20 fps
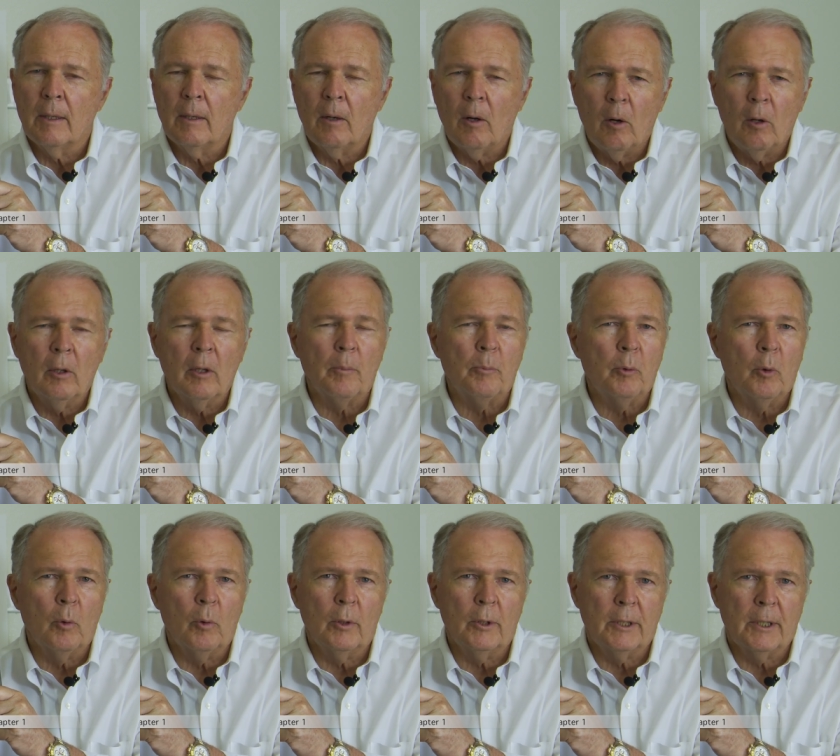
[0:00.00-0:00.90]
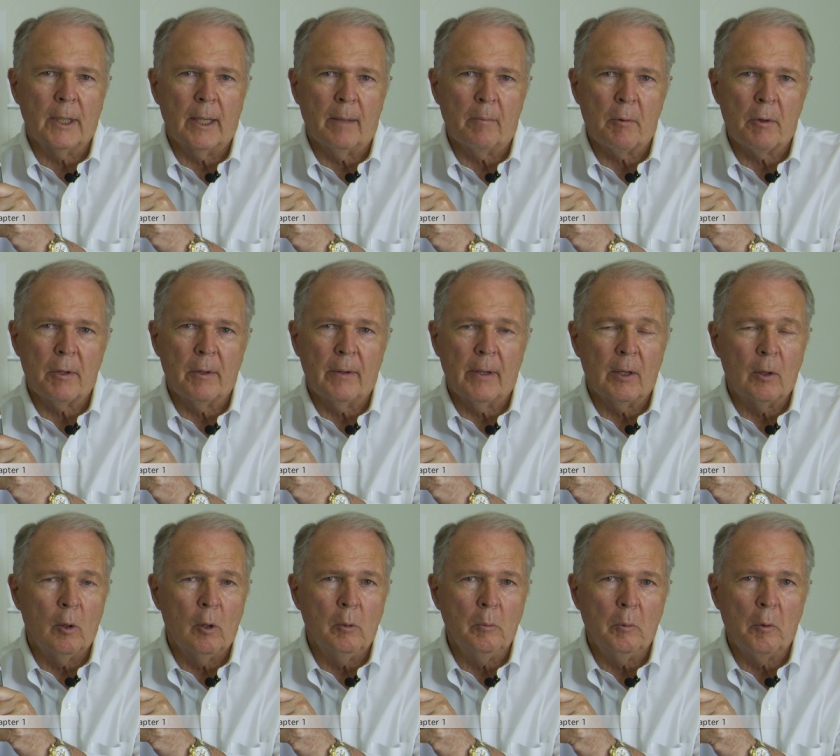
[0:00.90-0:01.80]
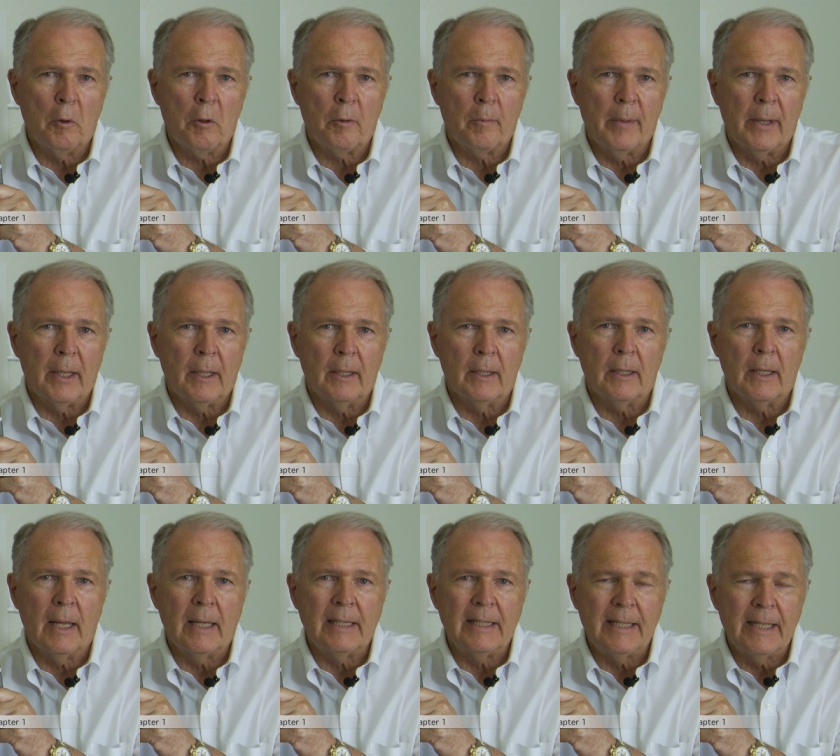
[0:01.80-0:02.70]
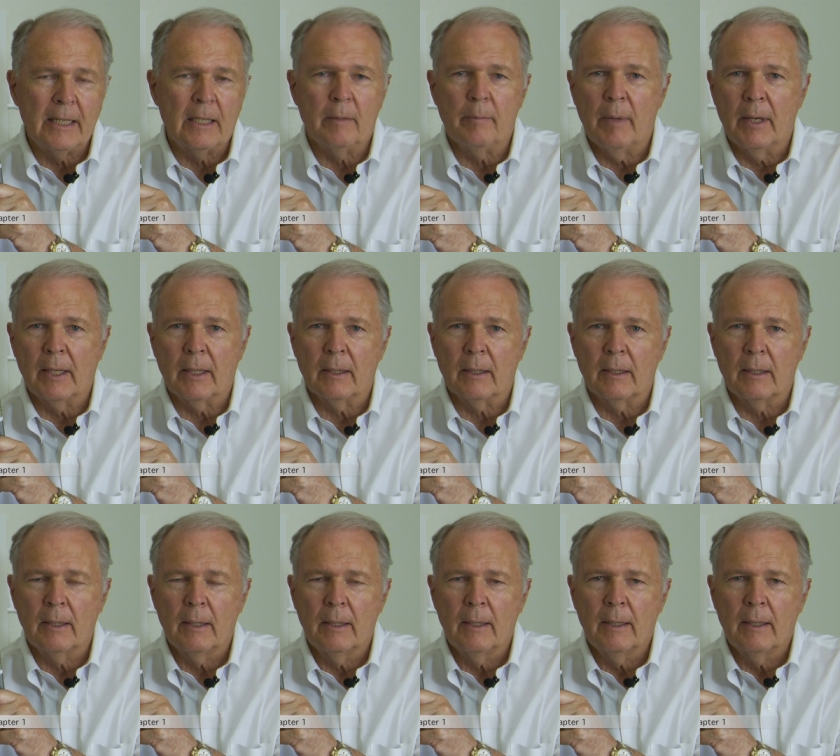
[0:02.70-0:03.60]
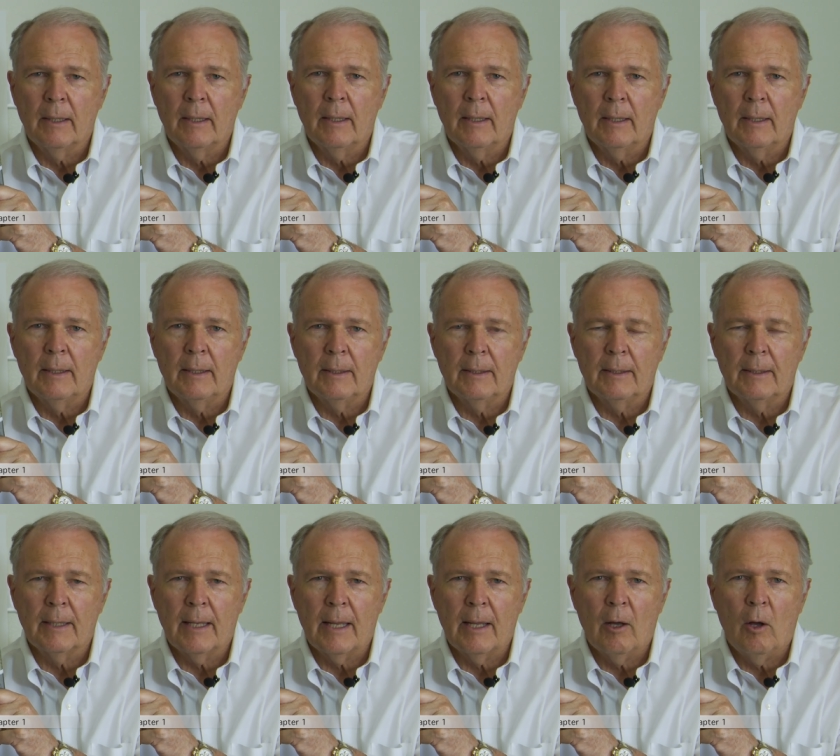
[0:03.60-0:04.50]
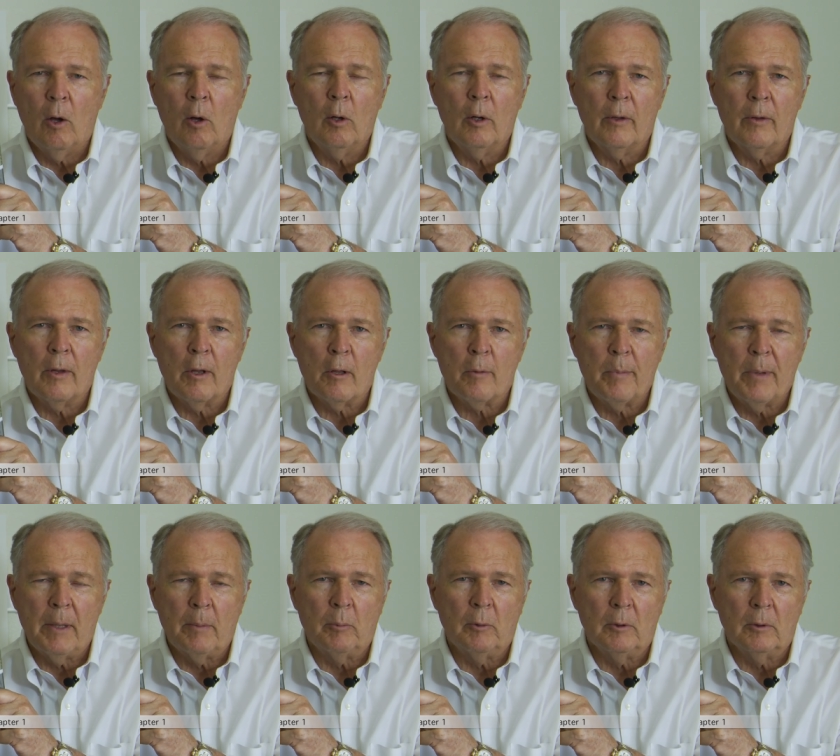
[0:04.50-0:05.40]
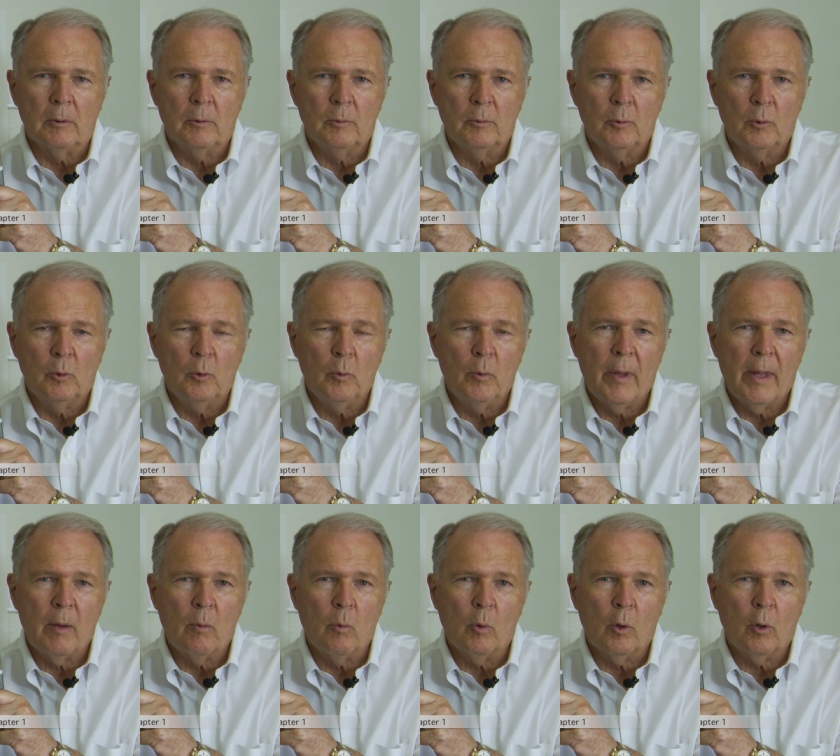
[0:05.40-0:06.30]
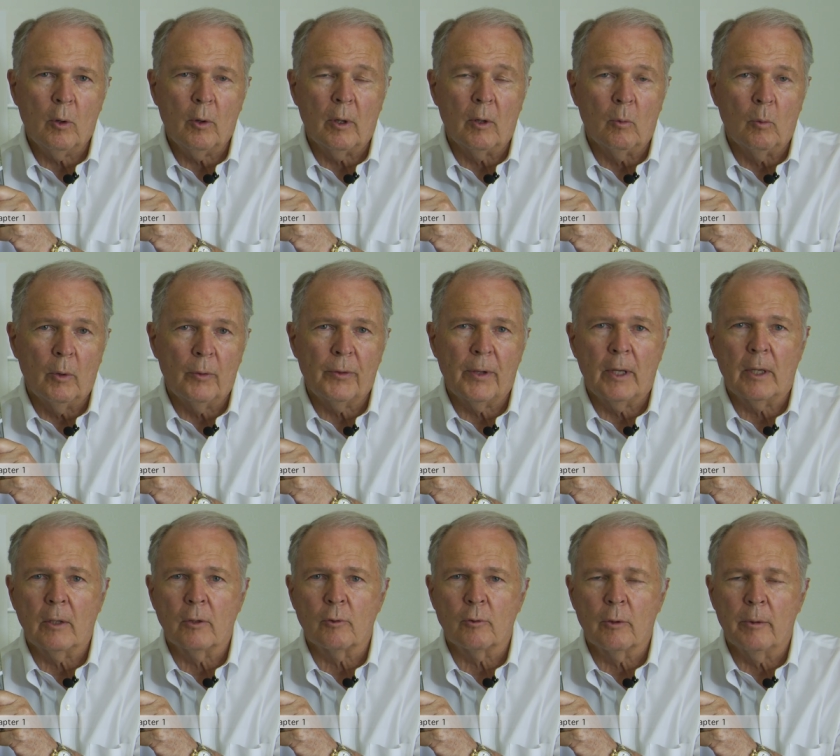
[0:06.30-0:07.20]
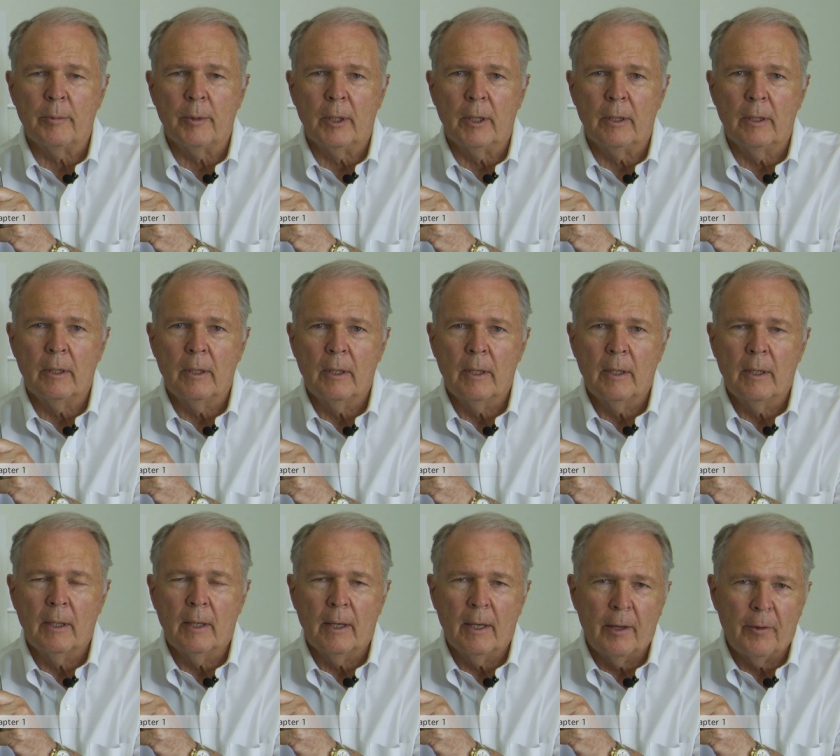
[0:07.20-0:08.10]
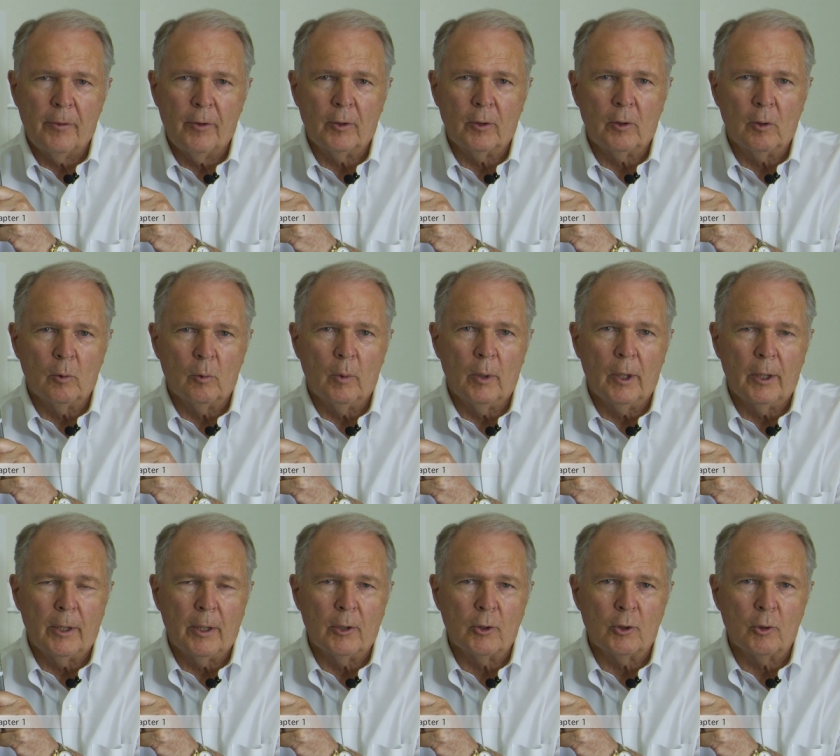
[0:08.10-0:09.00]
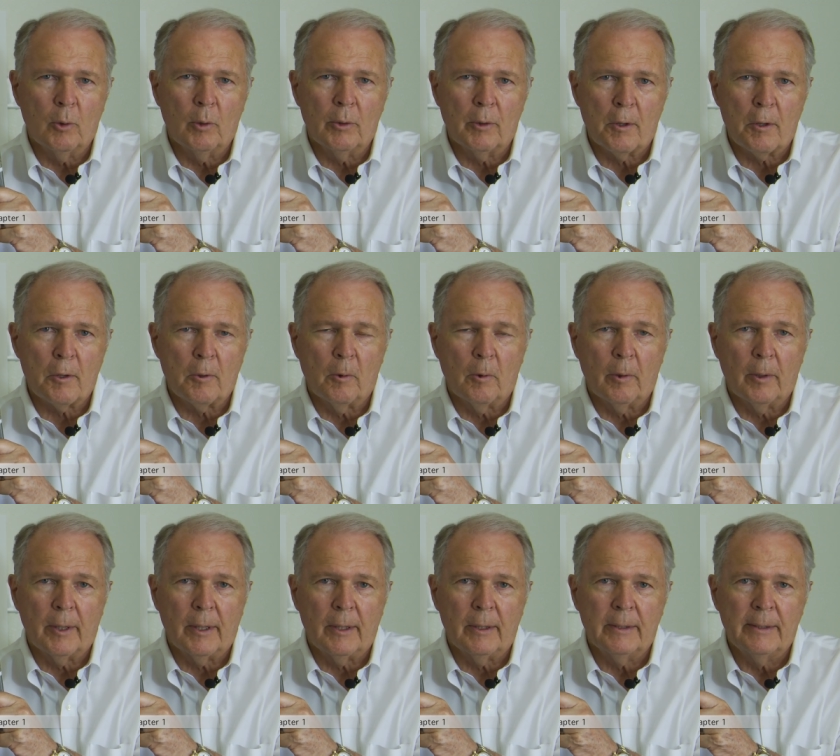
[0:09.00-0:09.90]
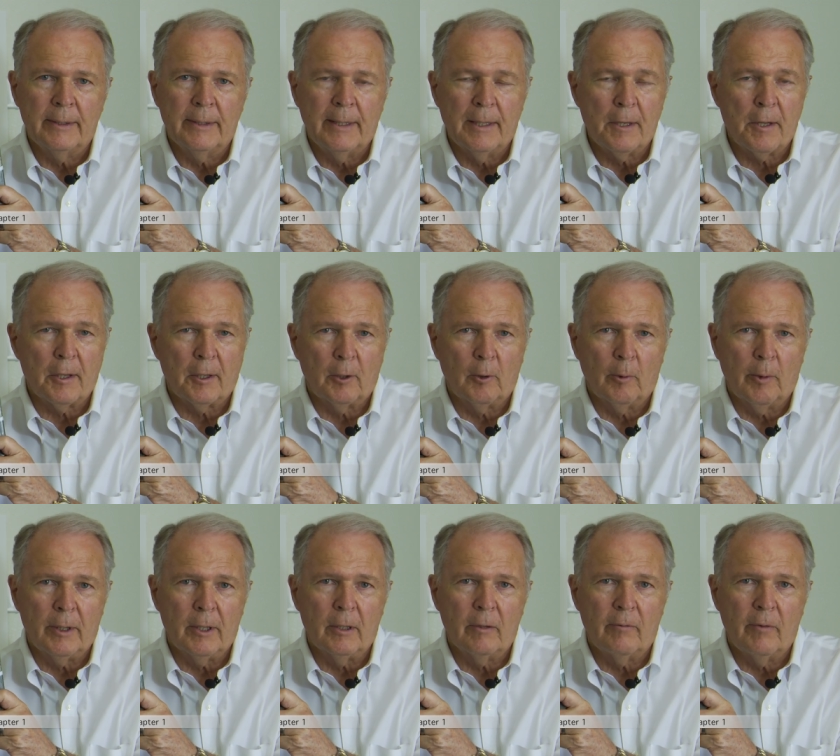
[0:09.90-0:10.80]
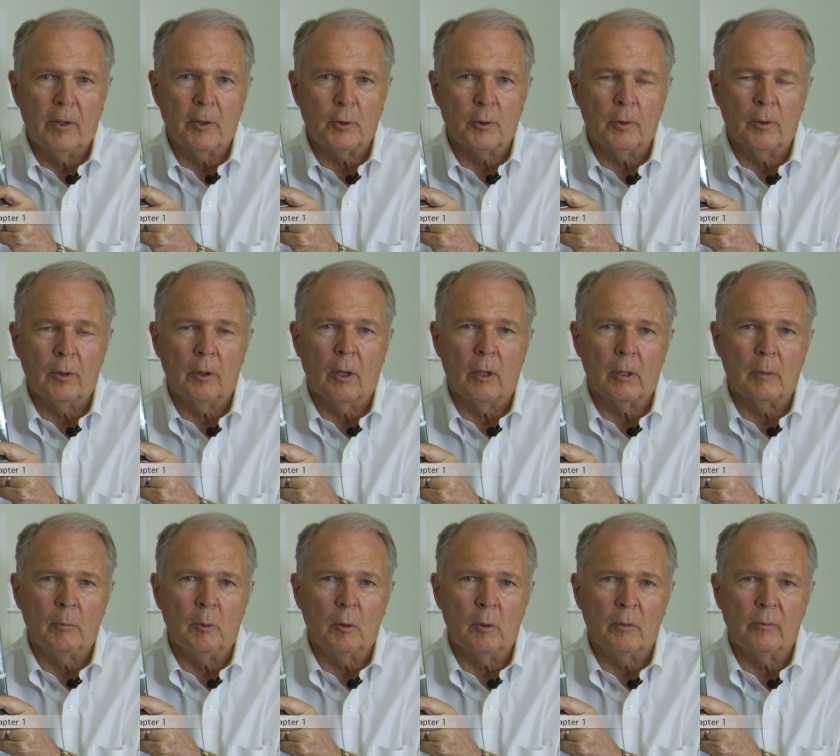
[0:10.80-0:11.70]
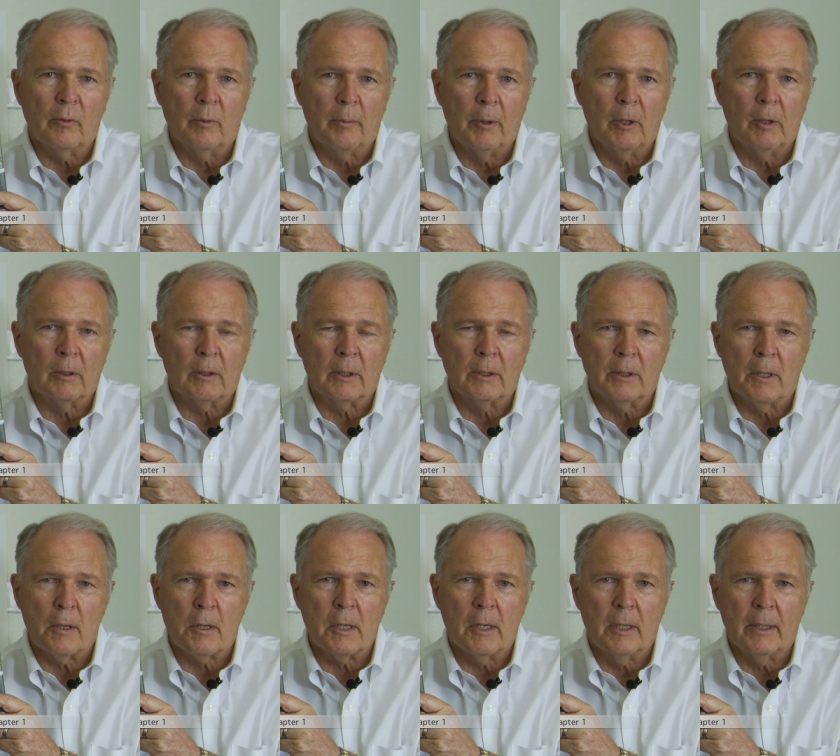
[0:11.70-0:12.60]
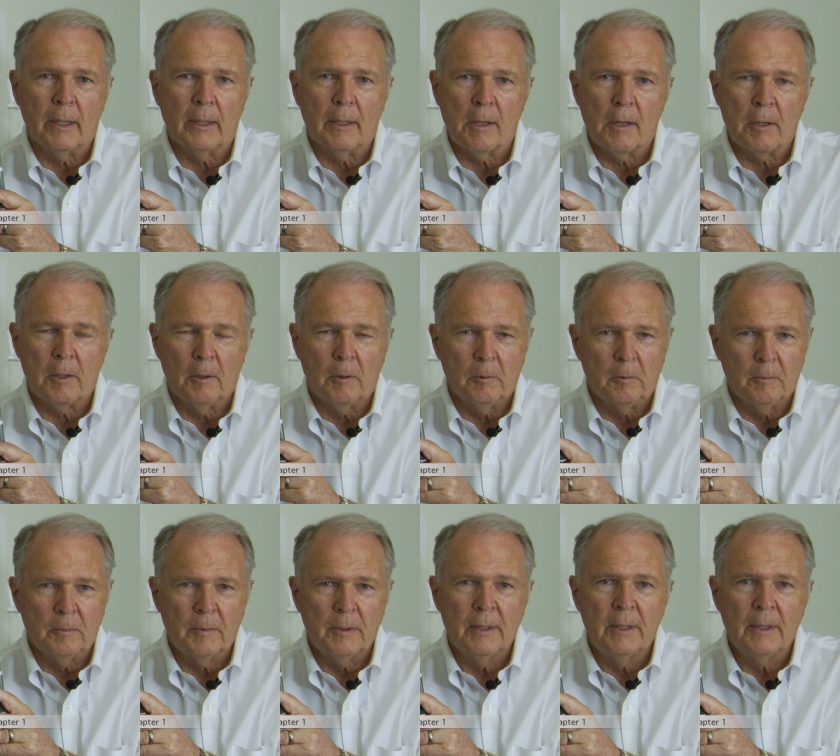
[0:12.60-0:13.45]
all the prototypes that almost made it and didn't make it. Uh, all of these people, who they were and what they contributed, I think you'll really enjoy the story. It's a great adventure in automotive American design, so